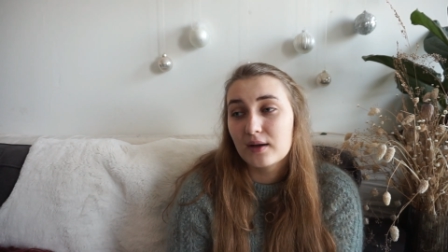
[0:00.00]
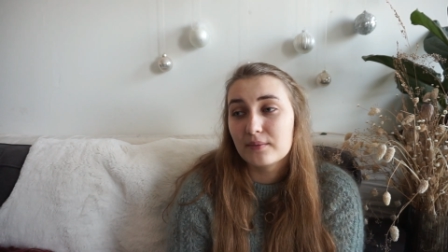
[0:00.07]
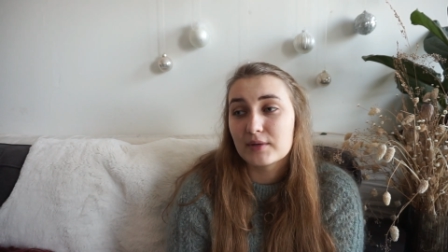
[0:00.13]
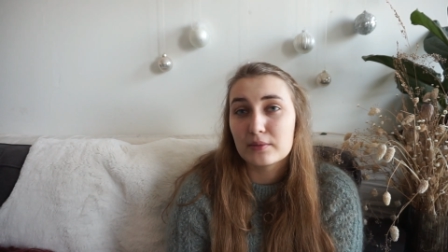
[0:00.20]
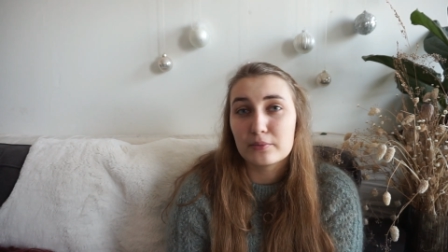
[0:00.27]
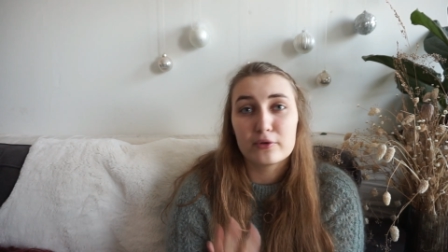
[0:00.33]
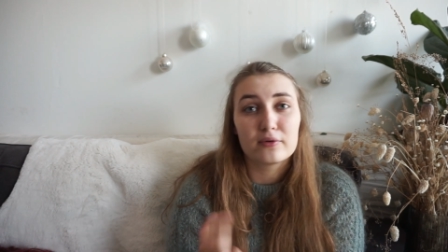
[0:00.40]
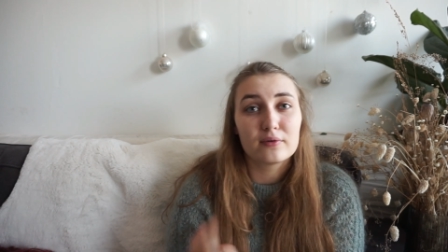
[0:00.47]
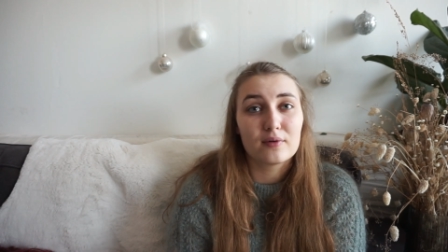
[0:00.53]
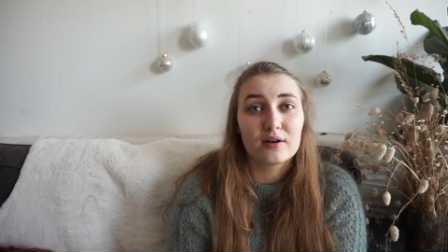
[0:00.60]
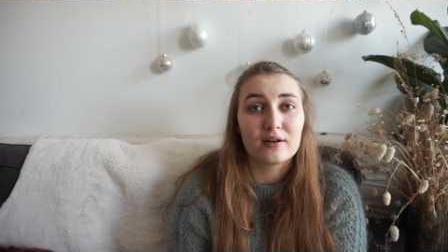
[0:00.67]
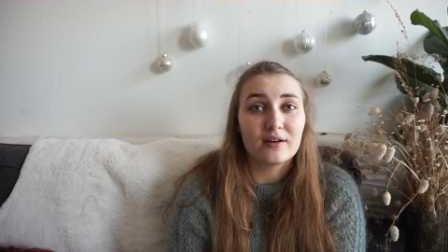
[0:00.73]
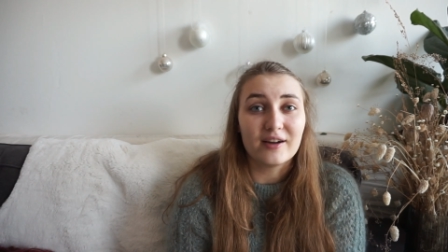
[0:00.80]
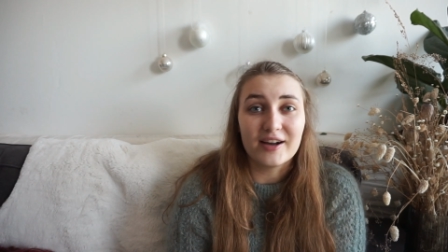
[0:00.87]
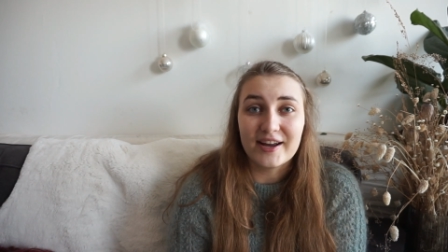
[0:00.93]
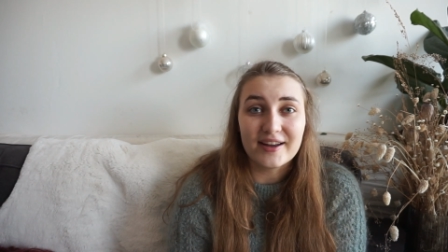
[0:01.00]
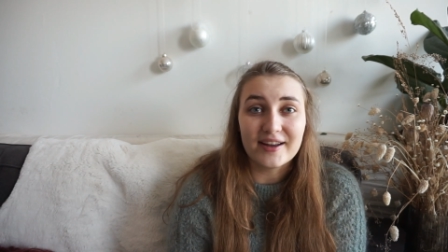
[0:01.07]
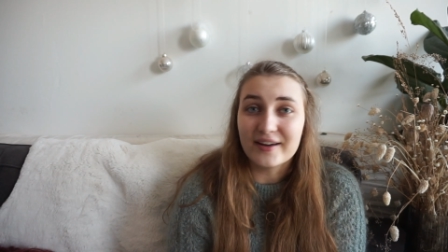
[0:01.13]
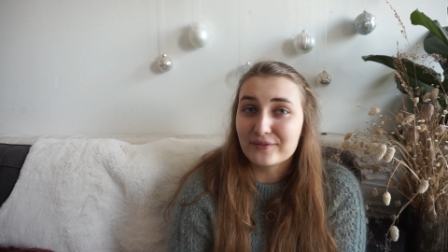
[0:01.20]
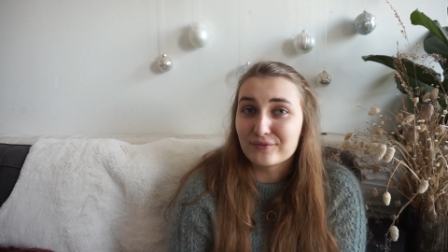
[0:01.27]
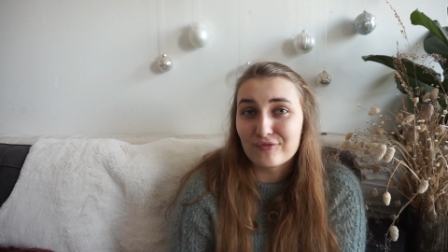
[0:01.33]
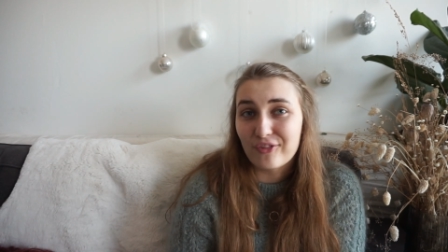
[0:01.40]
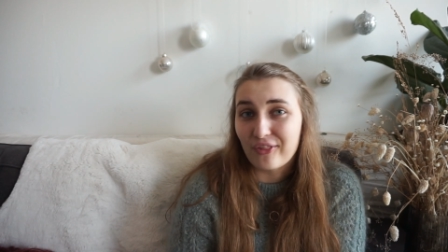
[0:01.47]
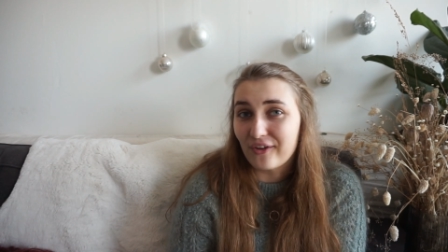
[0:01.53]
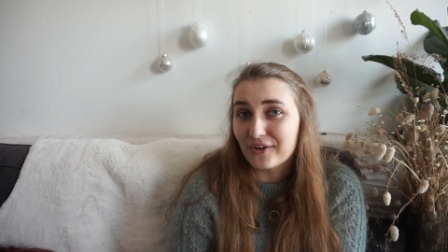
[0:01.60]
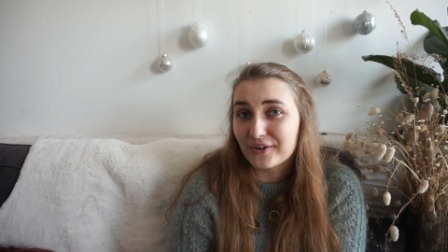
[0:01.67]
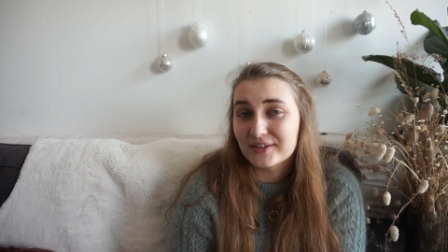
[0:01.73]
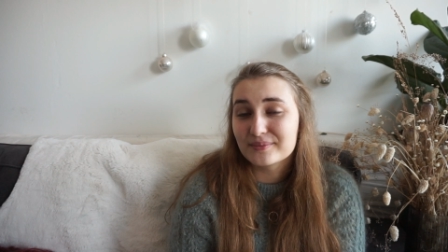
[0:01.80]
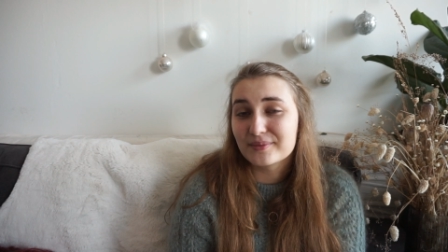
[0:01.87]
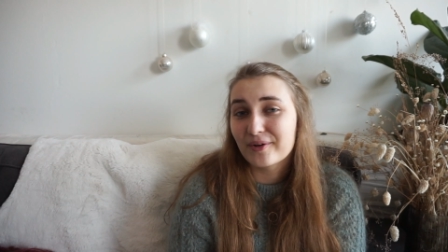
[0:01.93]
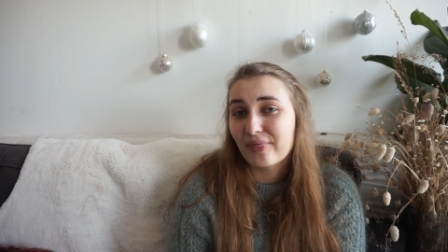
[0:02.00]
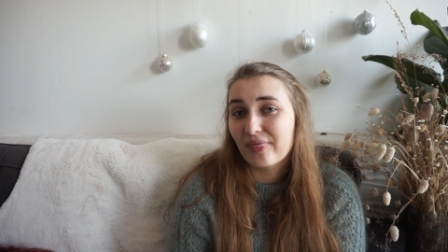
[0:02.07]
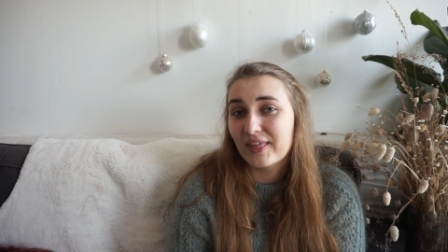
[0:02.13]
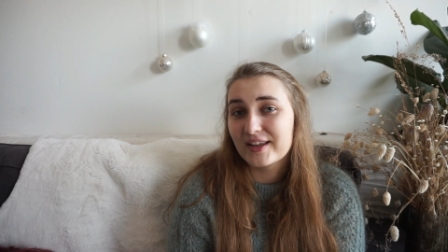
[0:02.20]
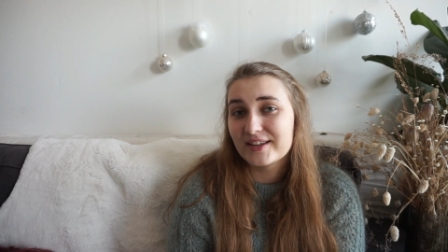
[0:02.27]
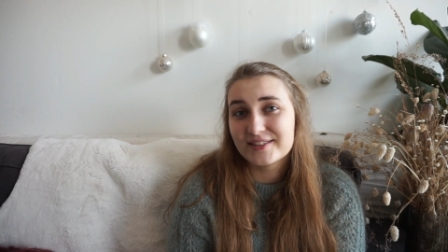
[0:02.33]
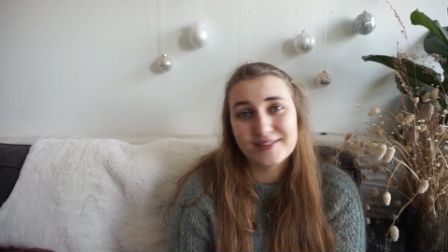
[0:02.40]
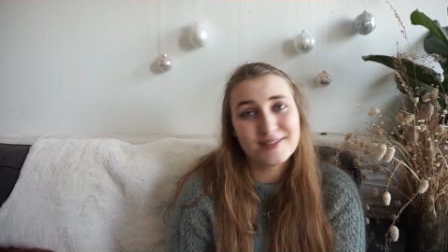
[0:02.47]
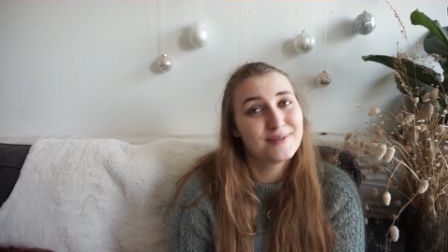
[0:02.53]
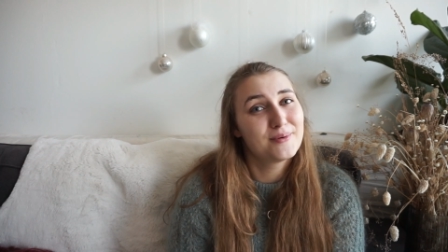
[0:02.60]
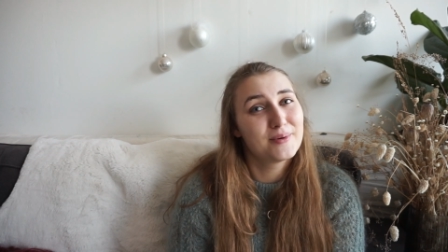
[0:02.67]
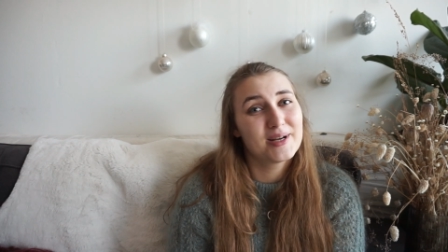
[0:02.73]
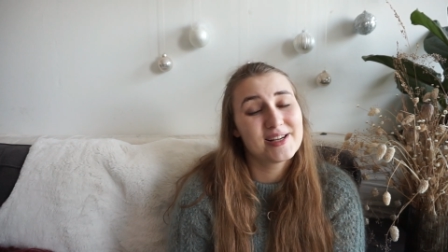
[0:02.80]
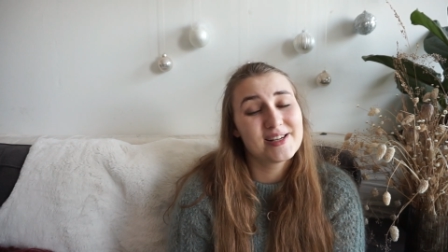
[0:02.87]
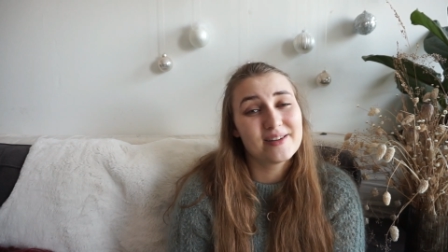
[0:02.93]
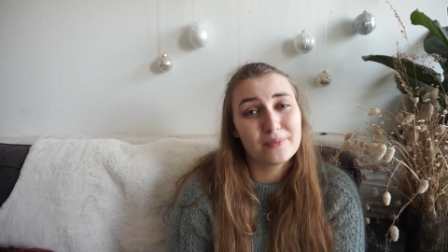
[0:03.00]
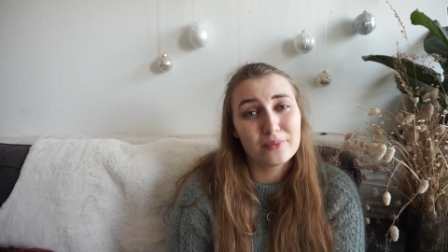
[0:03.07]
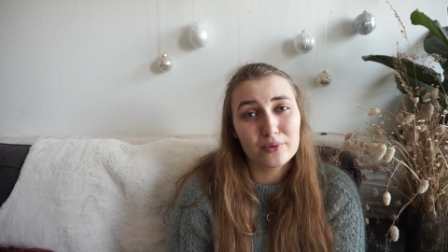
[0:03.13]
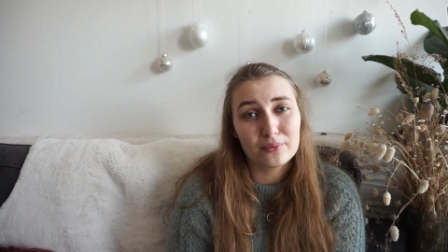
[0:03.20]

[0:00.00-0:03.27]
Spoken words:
Maybe I haven't thought about things you really